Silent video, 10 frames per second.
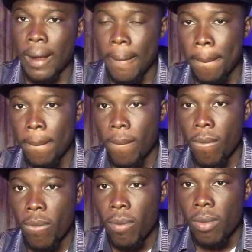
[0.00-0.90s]
her.
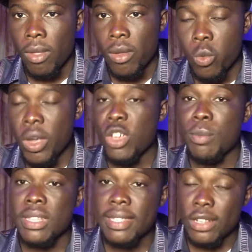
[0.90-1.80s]
When you
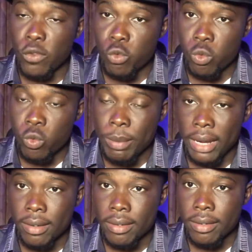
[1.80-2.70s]
meet this kind of women,